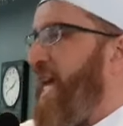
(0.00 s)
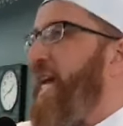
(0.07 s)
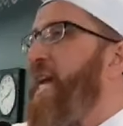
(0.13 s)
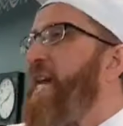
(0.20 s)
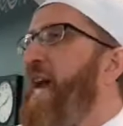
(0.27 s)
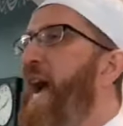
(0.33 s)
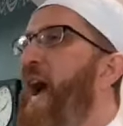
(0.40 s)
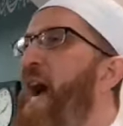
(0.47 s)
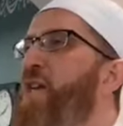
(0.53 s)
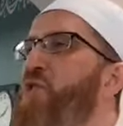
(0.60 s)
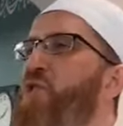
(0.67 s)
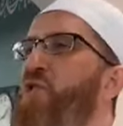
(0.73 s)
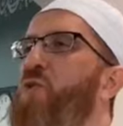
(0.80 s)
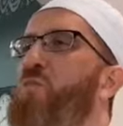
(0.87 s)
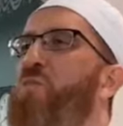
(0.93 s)
it
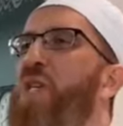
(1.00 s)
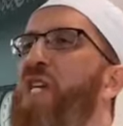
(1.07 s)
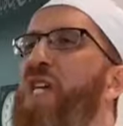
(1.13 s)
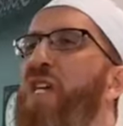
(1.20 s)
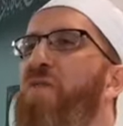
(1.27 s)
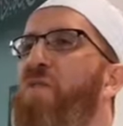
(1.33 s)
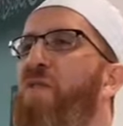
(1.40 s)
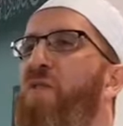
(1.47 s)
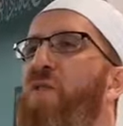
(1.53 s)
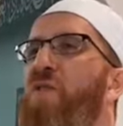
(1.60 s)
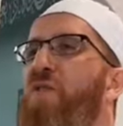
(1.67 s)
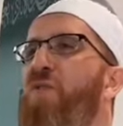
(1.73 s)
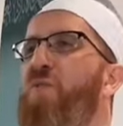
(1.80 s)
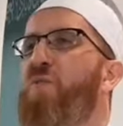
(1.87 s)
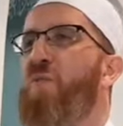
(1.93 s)
has to be
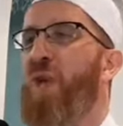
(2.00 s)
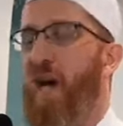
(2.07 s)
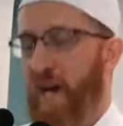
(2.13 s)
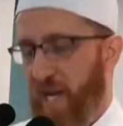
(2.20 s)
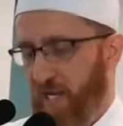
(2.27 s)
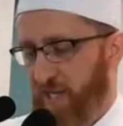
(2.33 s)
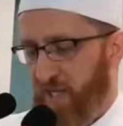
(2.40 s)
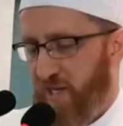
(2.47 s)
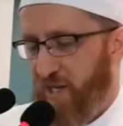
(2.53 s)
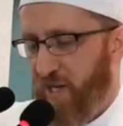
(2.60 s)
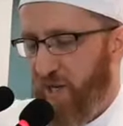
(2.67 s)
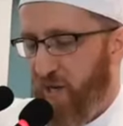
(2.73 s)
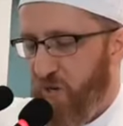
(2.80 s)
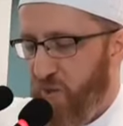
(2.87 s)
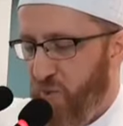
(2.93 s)
for the right
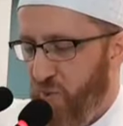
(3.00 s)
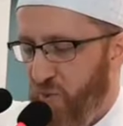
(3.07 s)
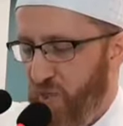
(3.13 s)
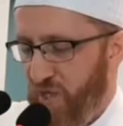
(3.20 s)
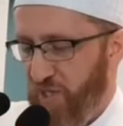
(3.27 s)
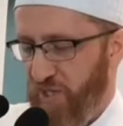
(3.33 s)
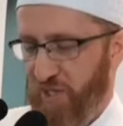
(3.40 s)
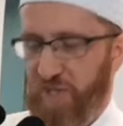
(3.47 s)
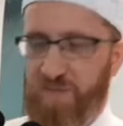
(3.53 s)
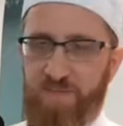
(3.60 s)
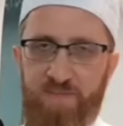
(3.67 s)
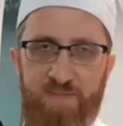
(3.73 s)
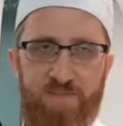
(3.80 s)
reason.